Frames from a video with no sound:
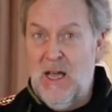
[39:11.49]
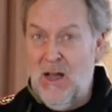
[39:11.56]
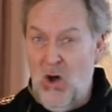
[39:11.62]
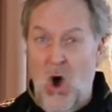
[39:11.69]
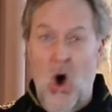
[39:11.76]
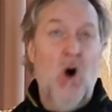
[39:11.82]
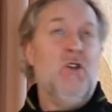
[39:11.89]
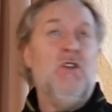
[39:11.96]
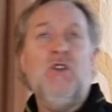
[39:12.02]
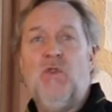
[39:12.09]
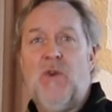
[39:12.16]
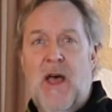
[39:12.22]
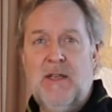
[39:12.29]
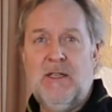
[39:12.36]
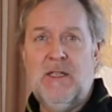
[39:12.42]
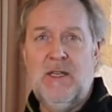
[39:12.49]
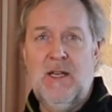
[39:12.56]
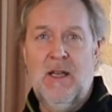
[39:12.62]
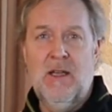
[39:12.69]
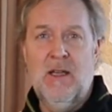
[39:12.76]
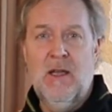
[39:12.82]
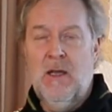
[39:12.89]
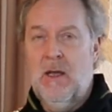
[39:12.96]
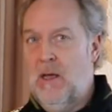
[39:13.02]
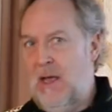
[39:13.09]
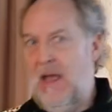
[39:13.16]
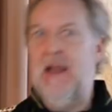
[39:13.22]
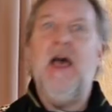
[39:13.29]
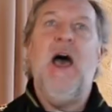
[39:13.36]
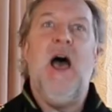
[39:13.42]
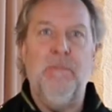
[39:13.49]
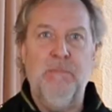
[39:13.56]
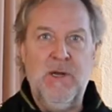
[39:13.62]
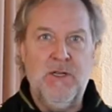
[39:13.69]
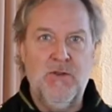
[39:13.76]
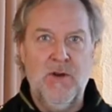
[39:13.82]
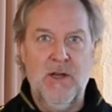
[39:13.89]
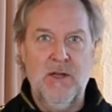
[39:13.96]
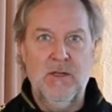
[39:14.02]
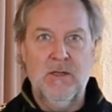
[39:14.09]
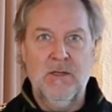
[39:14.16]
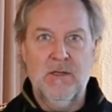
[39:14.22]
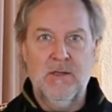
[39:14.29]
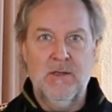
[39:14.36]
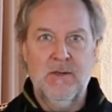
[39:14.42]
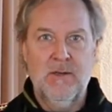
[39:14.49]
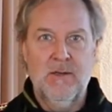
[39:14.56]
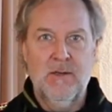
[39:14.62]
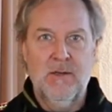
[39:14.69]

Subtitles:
contrasting, and happy trends.